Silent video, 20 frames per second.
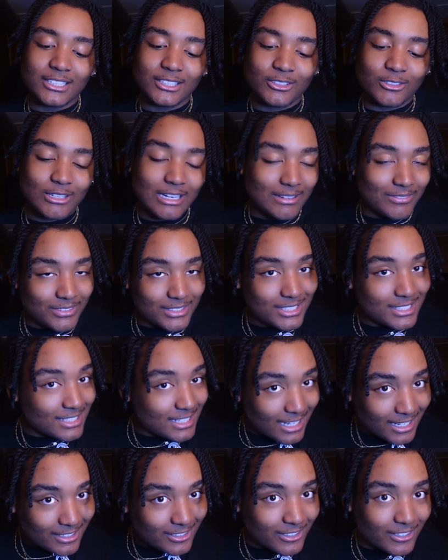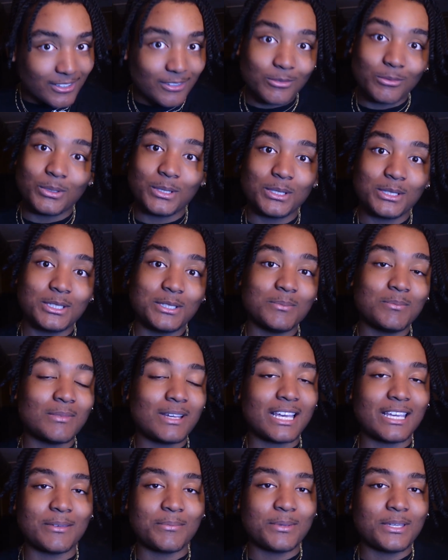graphic designer. Well, in
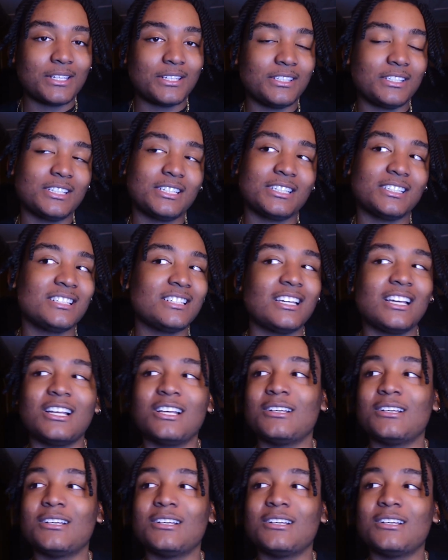my opinion,